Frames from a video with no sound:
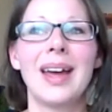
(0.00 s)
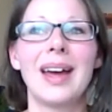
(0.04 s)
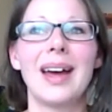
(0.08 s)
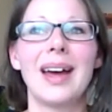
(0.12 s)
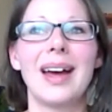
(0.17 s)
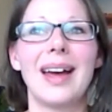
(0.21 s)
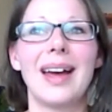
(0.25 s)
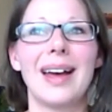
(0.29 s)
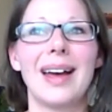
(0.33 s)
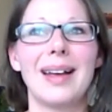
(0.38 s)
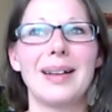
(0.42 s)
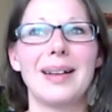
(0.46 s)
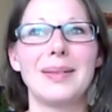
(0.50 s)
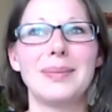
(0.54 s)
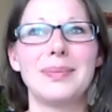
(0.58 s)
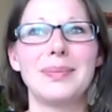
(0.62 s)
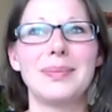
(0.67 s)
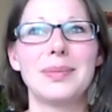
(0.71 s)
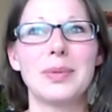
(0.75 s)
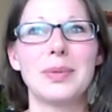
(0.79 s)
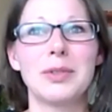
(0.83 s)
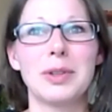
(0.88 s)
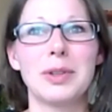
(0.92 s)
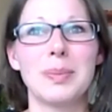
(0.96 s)

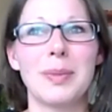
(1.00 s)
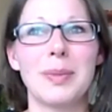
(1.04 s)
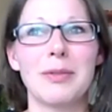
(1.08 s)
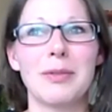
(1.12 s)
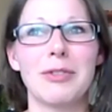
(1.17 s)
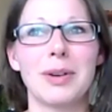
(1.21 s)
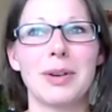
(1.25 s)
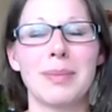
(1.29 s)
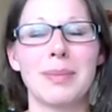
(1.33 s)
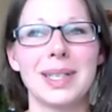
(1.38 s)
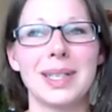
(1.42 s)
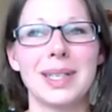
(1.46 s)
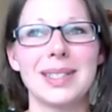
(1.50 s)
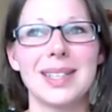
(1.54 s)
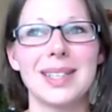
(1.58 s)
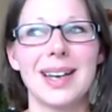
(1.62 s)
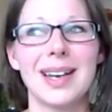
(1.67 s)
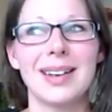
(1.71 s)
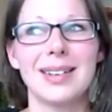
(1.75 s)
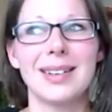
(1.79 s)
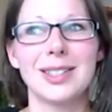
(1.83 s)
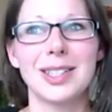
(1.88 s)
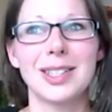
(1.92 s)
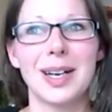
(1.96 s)
um, with from my
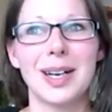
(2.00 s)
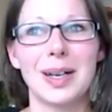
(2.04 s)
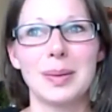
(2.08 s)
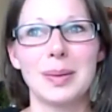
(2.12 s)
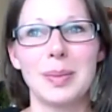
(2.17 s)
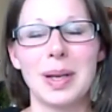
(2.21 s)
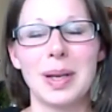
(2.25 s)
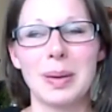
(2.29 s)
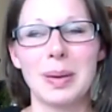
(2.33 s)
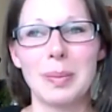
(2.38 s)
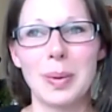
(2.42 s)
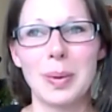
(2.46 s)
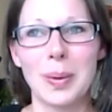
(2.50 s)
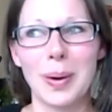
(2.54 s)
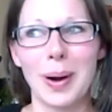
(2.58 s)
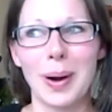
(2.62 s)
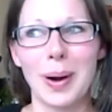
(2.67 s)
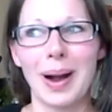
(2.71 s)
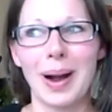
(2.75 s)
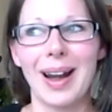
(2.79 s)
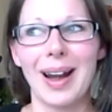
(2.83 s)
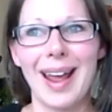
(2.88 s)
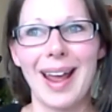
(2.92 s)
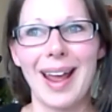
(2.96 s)
second child being
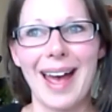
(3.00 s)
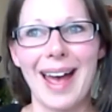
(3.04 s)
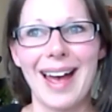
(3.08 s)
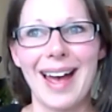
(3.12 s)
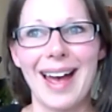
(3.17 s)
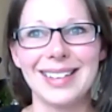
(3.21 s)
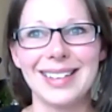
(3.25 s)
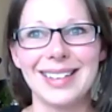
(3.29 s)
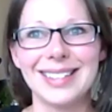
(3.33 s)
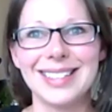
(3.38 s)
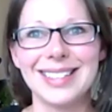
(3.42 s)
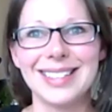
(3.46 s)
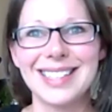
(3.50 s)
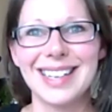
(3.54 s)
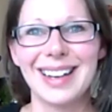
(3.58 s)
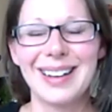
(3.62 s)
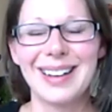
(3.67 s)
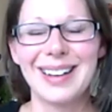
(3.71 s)
born, and